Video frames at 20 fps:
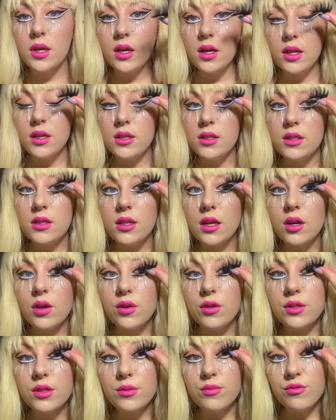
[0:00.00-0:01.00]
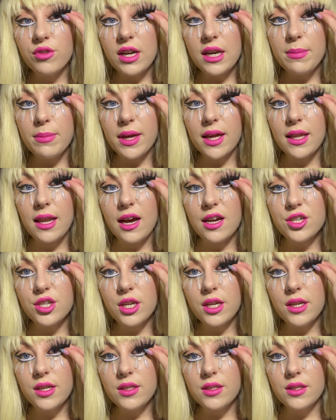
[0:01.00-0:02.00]
gonna stick on some really big
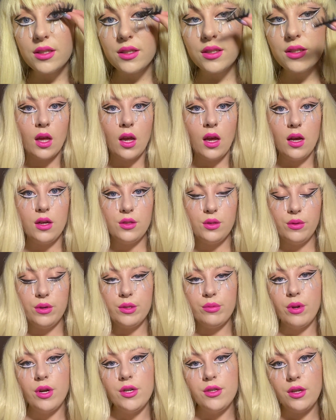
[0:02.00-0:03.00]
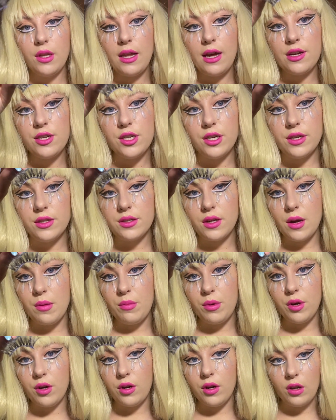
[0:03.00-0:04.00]
lashes As always when I do lashes, I
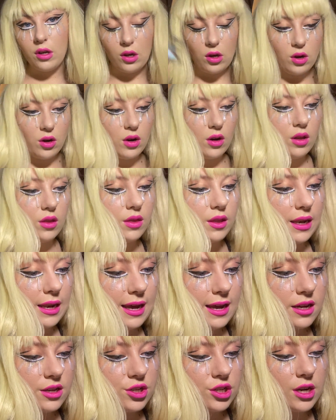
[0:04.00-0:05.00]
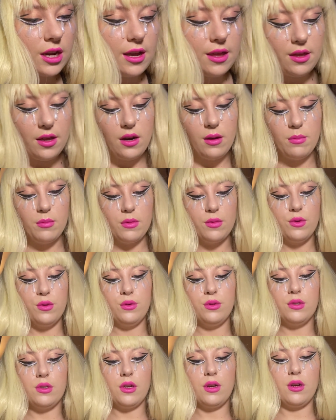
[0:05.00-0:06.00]
put a lot on the lash, and then I'm
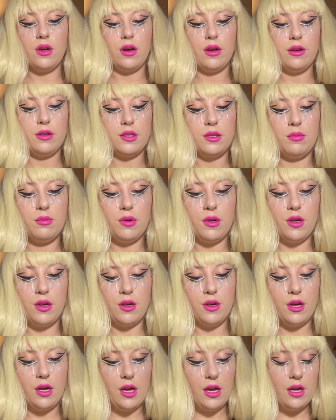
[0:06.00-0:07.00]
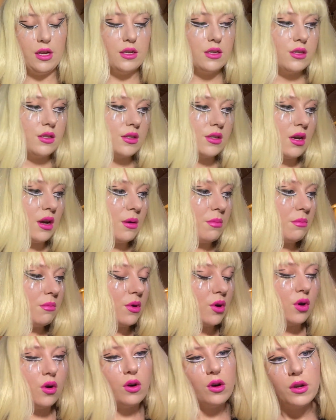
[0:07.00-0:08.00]
also going to put some
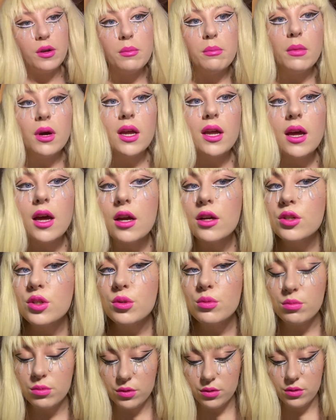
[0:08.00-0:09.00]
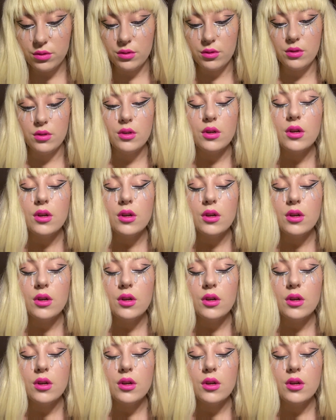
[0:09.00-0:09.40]
on my actual